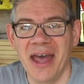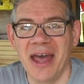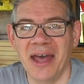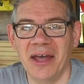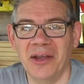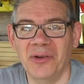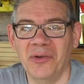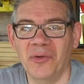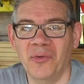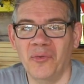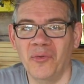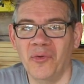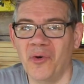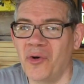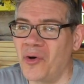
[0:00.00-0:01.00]

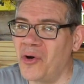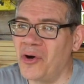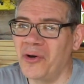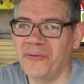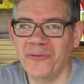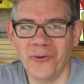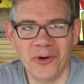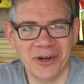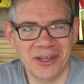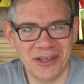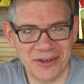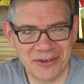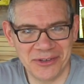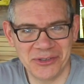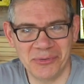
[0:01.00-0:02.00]
And all 40
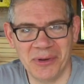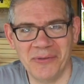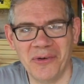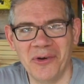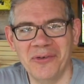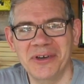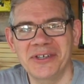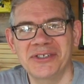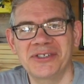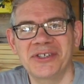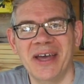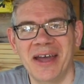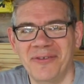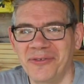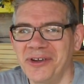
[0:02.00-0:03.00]
years, we've always,
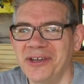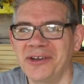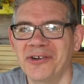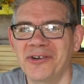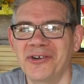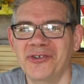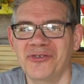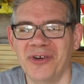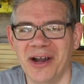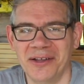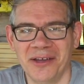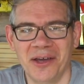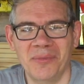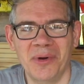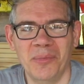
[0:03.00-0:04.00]
every year, tried
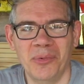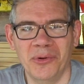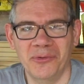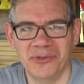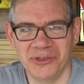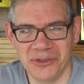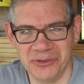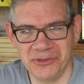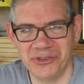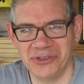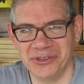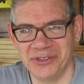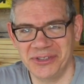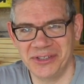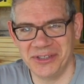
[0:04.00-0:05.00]
to come up with
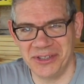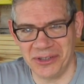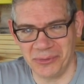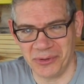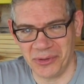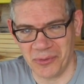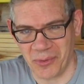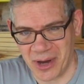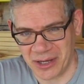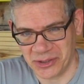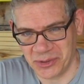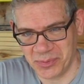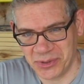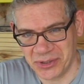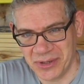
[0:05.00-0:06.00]
solutions to deal with the
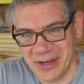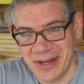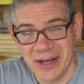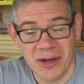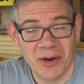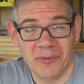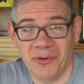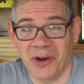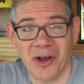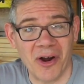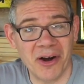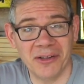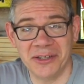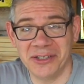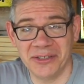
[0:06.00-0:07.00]
wasps.
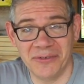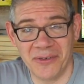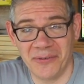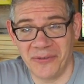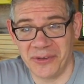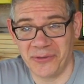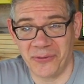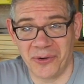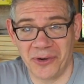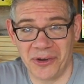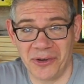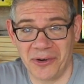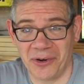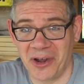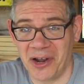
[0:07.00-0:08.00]
Regardless of if it's for
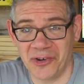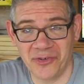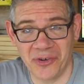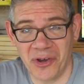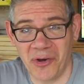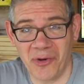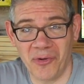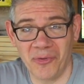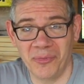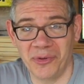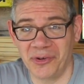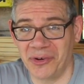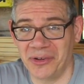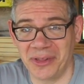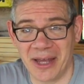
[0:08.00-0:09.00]
your country home,
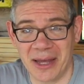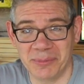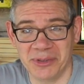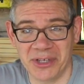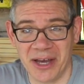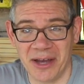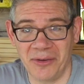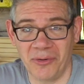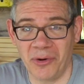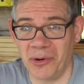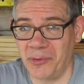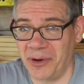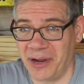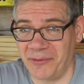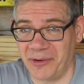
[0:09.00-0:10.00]
your glamp site,
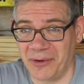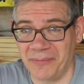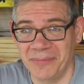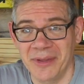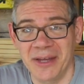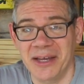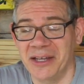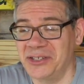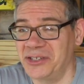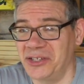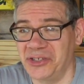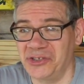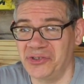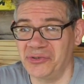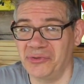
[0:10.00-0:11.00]
or whatever. It's an
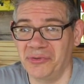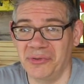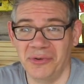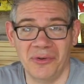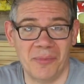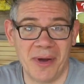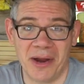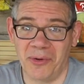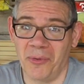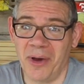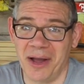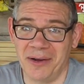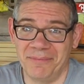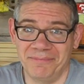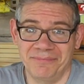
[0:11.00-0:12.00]
issue no matter
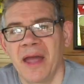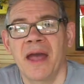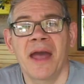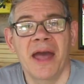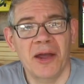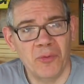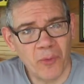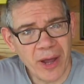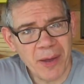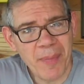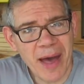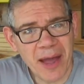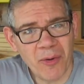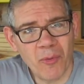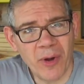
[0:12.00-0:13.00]
what. And way
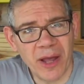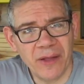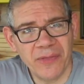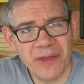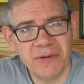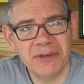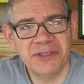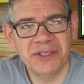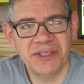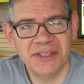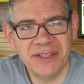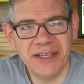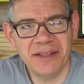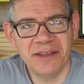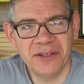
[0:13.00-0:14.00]
back when, there was this
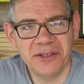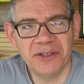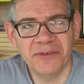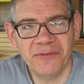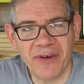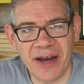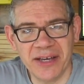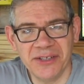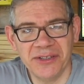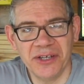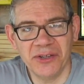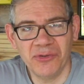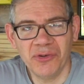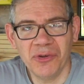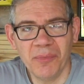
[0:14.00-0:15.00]
neat little device
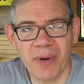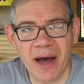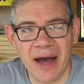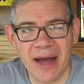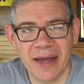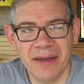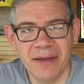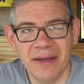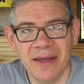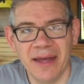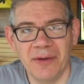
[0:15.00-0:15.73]
that you could buy.